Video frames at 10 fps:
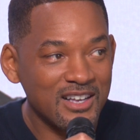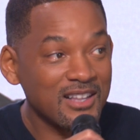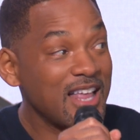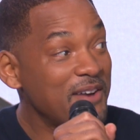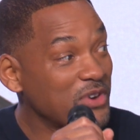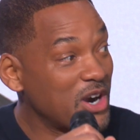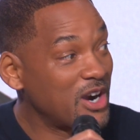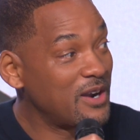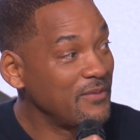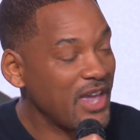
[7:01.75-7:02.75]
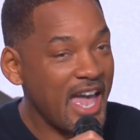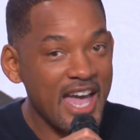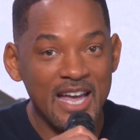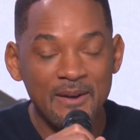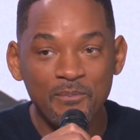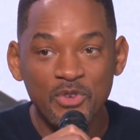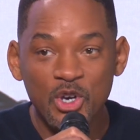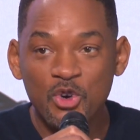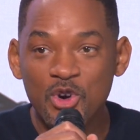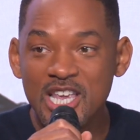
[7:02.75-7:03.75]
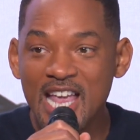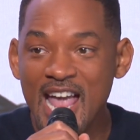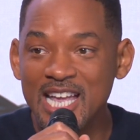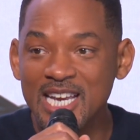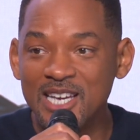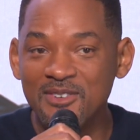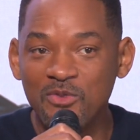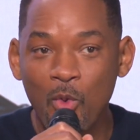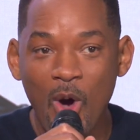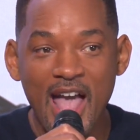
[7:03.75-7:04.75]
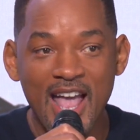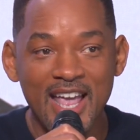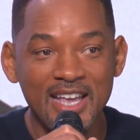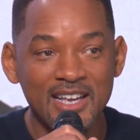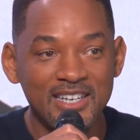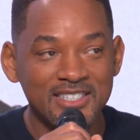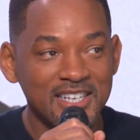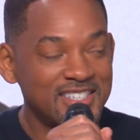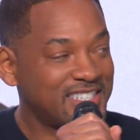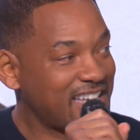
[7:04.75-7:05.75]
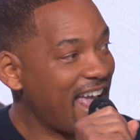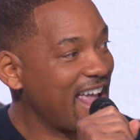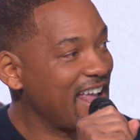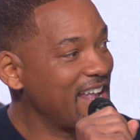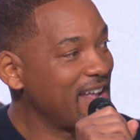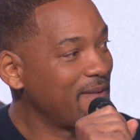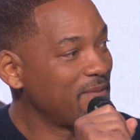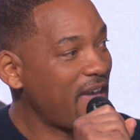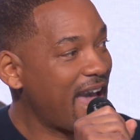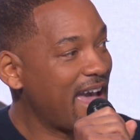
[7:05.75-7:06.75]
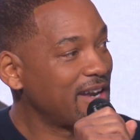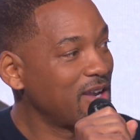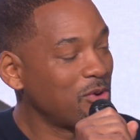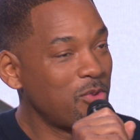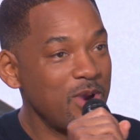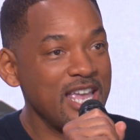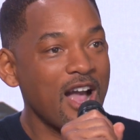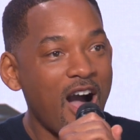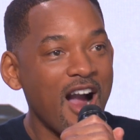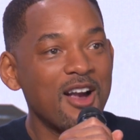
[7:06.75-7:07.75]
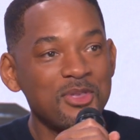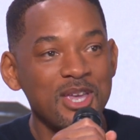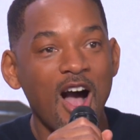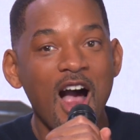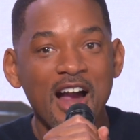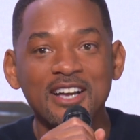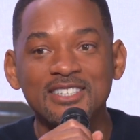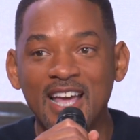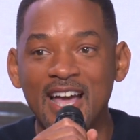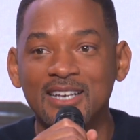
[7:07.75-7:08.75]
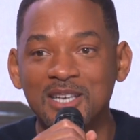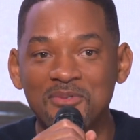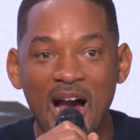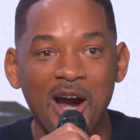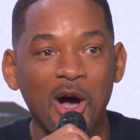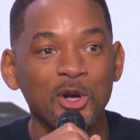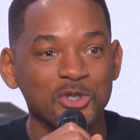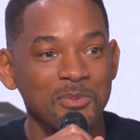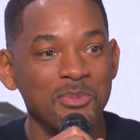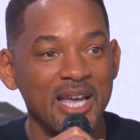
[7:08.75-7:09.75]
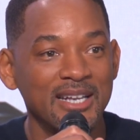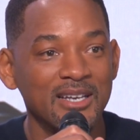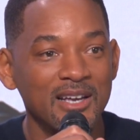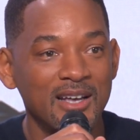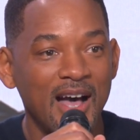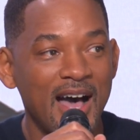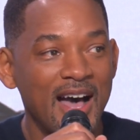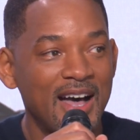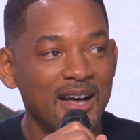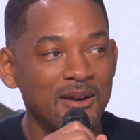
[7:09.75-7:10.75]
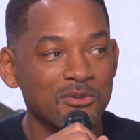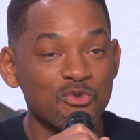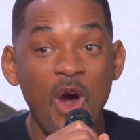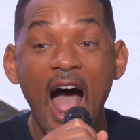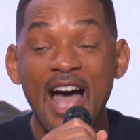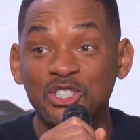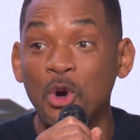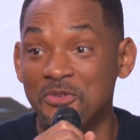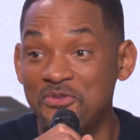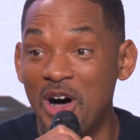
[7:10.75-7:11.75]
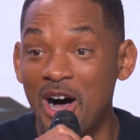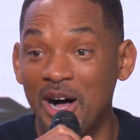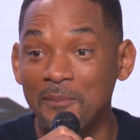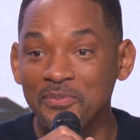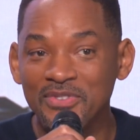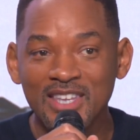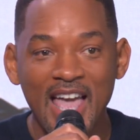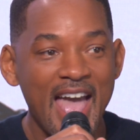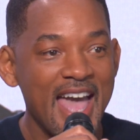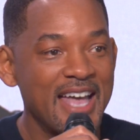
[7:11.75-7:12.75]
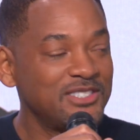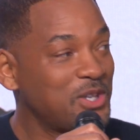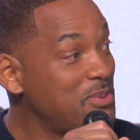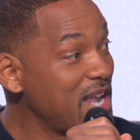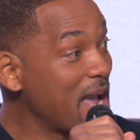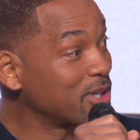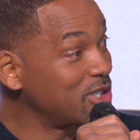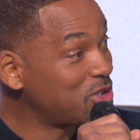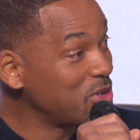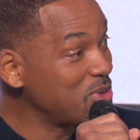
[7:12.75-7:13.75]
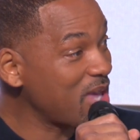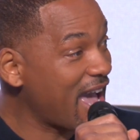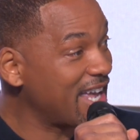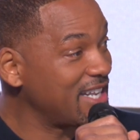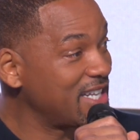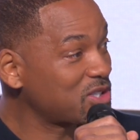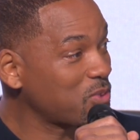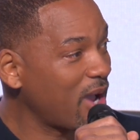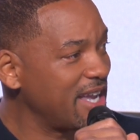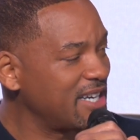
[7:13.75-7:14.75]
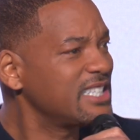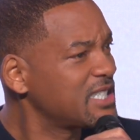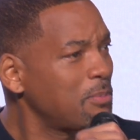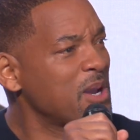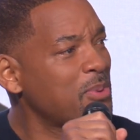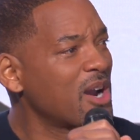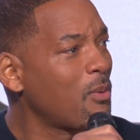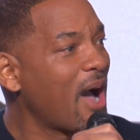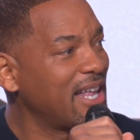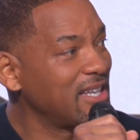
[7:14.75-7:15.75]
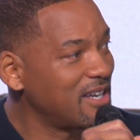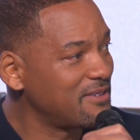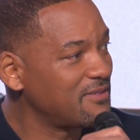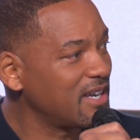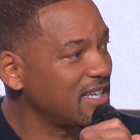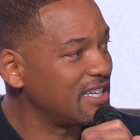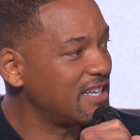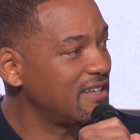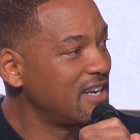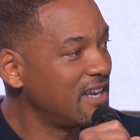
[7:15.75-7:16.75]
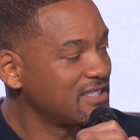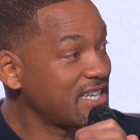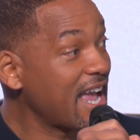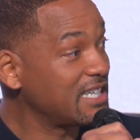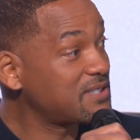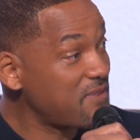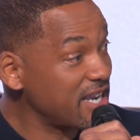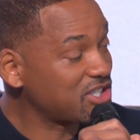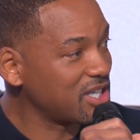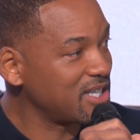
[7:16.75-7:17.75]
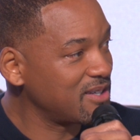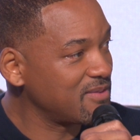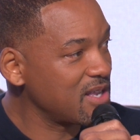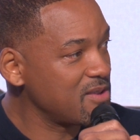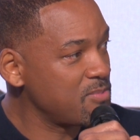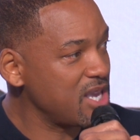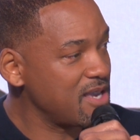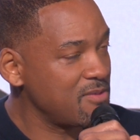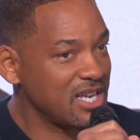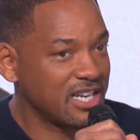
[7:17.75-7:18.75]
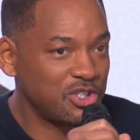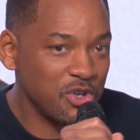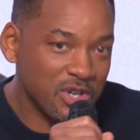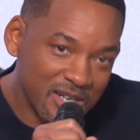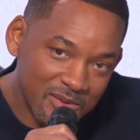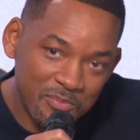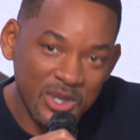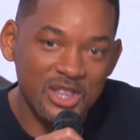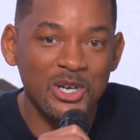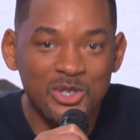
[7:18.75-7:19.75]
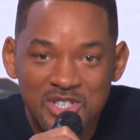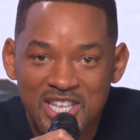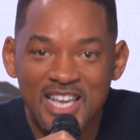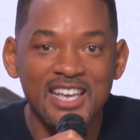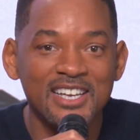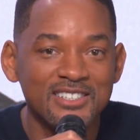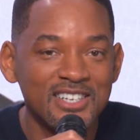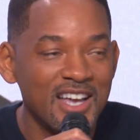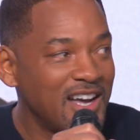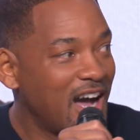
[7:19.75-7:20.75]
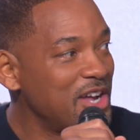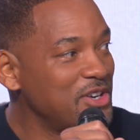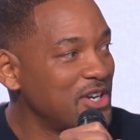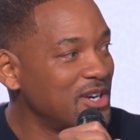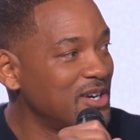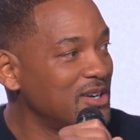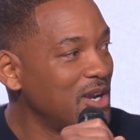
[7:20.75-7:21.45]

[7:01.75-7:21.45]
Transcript: clever and creative way to say that we are the architects of our ultimate uh, rise or fall. And to be able to do that in this way, and it's a big part of why I love uh, science fiction, uh-huh. be, because you can put those things under